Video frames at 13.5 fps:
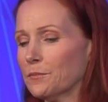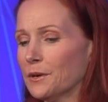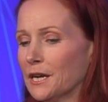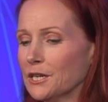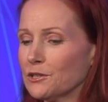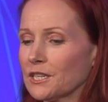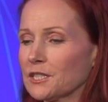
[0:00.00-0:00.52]

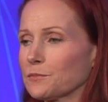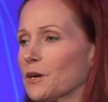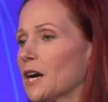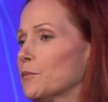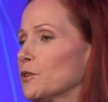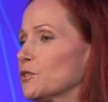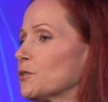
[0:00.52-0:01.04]
Interesting part,
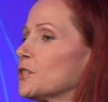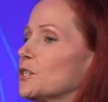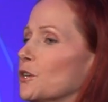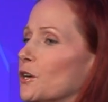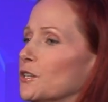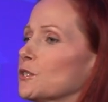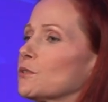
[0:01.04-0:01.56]
I'm also the
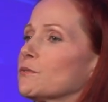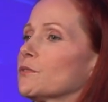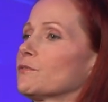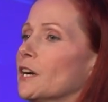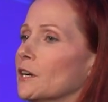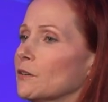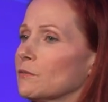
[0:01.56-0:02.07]
daughter of a
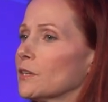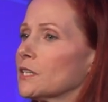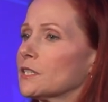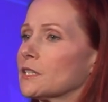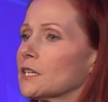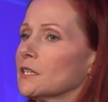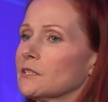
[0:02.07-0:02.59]
fire
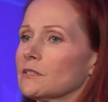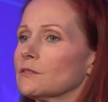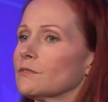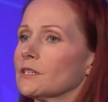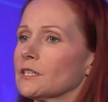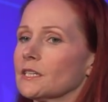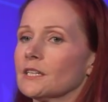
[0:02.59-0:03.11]
investigator,
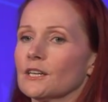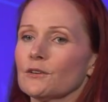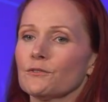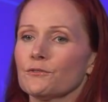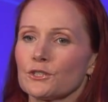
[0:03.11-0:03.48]
funnily enough.